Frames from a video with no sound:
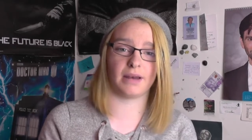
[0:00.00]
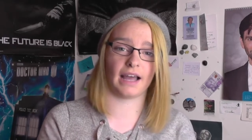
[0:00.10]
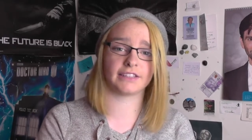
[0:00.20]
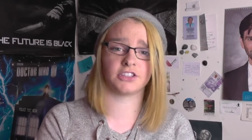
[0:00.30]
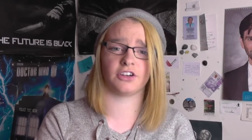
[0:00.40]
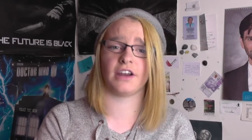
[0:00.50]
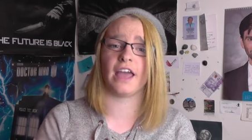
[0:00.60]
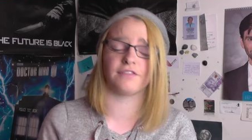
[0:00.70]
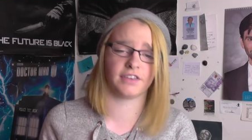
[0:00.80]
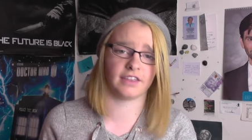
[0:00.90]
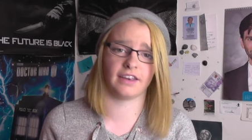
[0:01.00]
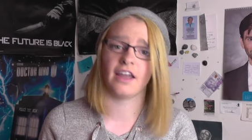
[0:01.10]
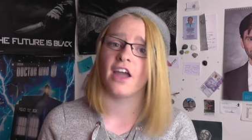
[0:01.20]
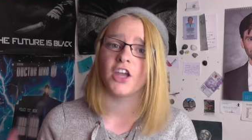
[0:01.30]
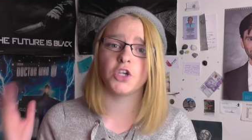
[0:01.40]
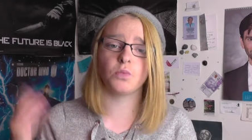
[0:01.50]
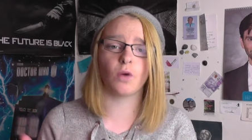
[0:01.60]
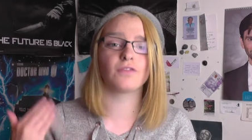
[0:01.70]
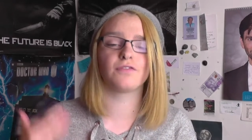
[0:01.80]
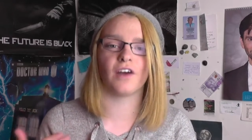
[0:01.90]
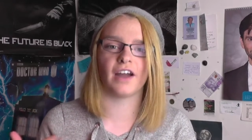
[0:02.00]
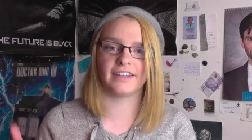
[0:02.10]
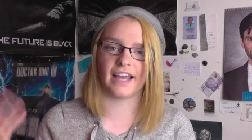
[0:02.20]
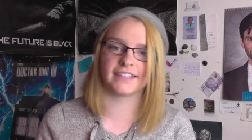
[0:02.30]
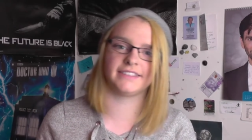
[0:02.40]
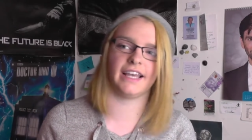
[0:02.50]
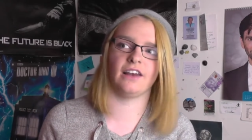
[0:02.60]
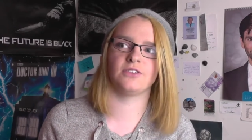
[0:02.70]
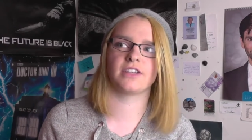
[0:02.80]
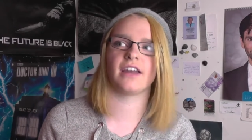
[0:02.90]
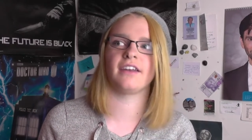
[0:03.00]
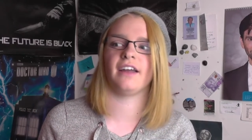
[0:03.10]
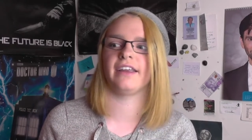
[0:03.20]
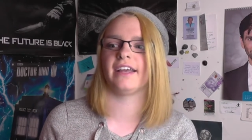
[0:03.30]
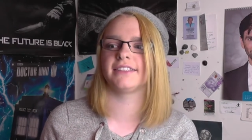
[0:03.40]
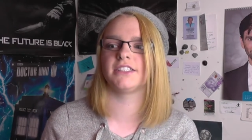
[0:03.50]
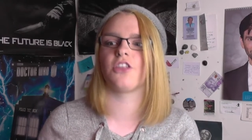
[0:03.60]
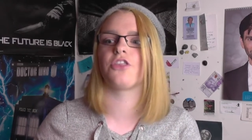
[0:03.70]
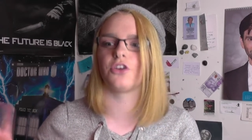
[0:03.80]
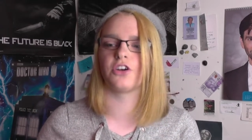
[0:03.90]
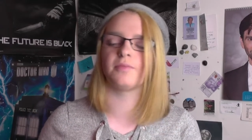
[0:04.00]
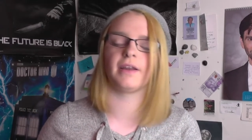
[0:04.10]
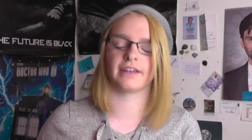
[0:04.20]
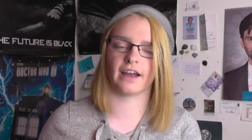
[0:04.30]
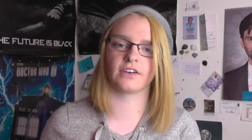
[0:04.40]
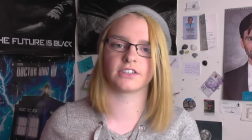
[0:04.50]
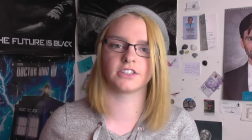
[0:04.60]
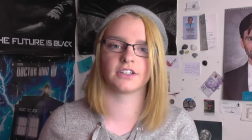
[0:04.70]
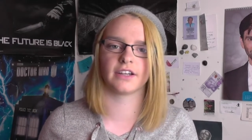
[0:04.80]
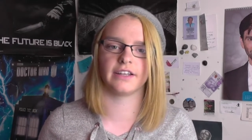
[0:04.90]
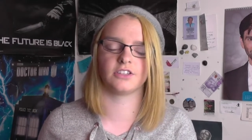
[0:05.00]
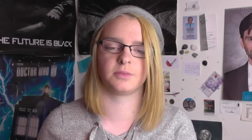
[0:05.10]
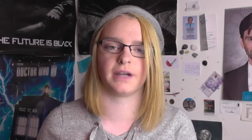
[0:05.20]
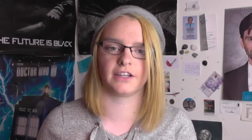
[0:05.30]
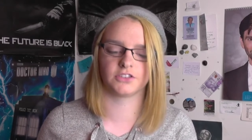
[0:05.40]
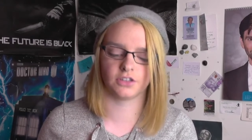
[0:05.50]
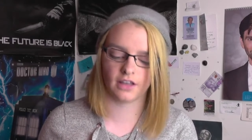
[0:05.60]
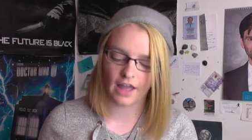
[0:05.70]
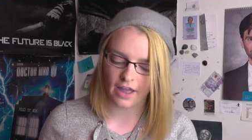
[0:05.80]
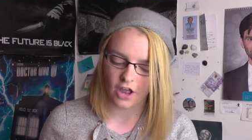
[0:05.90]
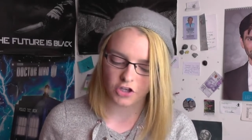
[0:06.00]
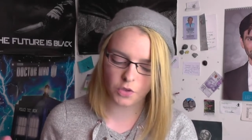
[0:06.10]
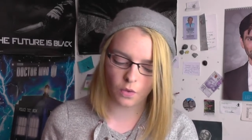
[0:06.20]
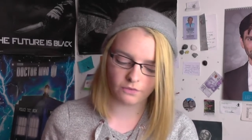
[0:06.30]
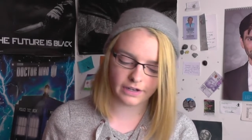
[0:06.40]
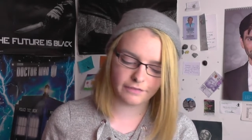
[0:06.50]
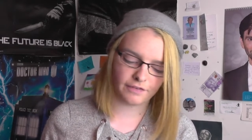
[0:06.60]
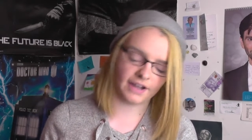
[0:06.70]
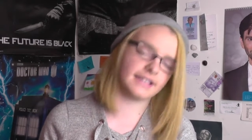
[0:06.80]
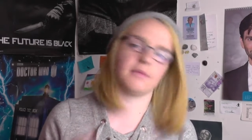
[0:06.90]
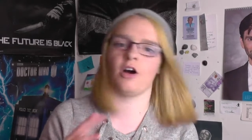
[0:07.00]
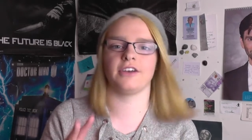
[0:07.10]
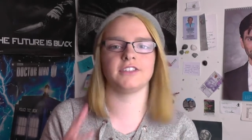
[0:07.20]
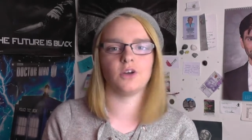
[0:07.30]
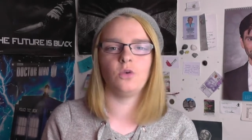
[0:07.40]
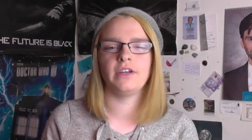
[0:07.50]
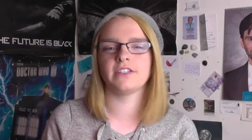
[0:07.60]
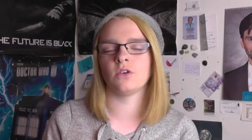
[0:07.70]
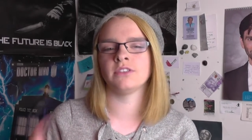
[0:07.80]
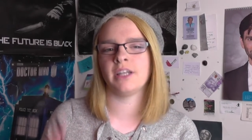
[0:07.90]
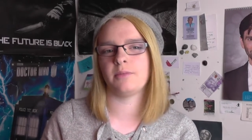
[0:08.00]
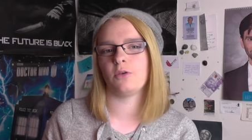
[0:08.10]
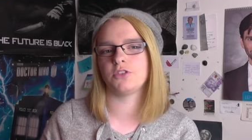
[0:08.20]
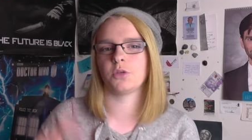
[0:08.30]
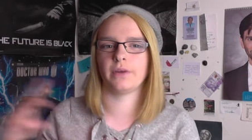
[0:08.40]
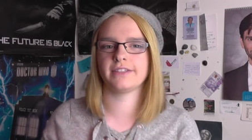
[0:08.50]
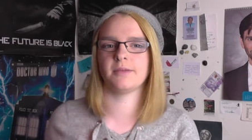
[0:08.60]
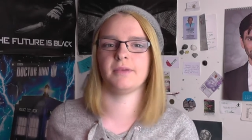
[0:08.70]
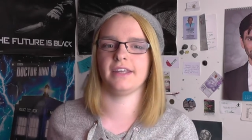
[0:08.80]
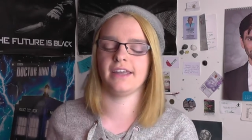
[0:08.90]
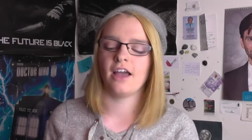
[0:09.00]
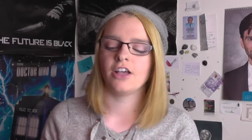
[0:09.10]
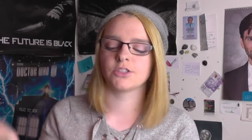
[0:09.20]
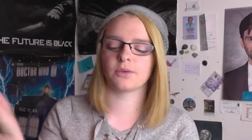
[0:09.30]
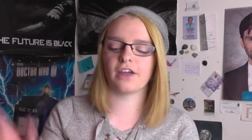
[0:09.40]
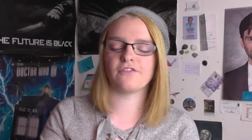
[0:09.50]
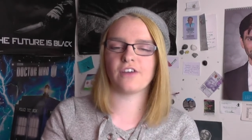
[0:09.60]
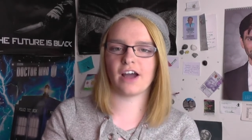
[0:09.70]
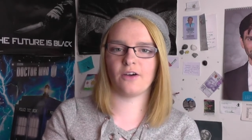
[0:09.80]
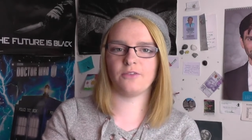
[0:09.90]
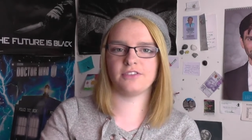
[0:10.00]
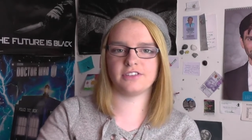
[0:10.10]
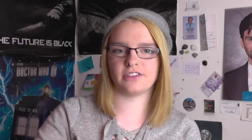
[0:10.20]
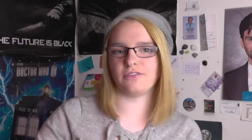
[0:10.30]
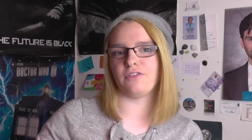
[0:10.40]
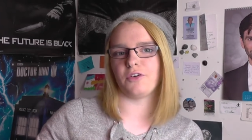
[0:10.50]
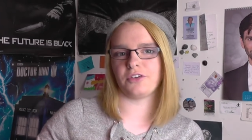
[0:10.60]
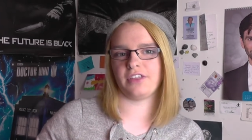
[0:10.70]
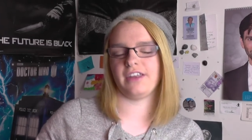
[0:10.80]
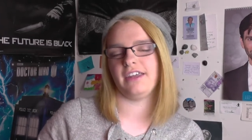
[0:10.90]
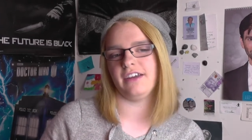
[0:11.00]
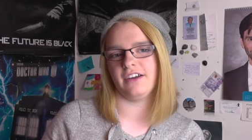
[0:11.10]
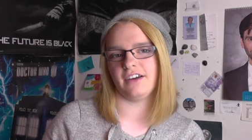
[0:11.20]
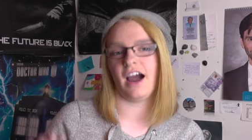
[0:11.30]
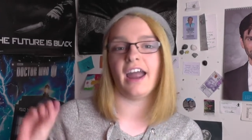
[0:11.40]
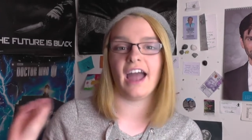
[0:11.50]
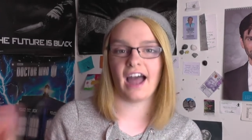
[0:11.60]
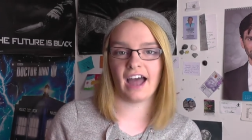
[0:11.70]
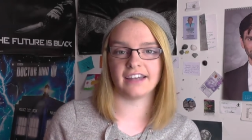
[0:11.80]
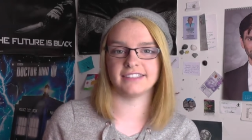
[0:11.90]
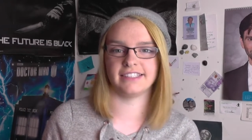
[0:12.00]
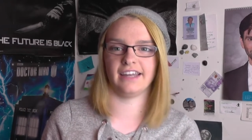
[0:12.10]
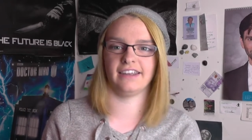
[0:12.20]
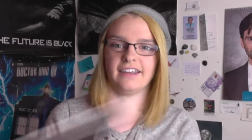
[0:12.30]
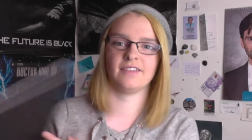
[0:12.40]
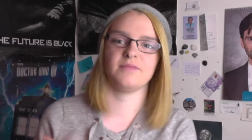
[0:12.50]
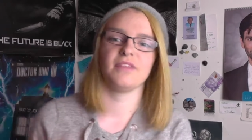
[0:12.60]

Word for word: plastered on everything. You won't find Castiel, who's kind of, I guess, the third main character in Supernatural. You won't really find him on his own, he's always in a poster with somebody. So when I found this little photo thing here, I had to get it.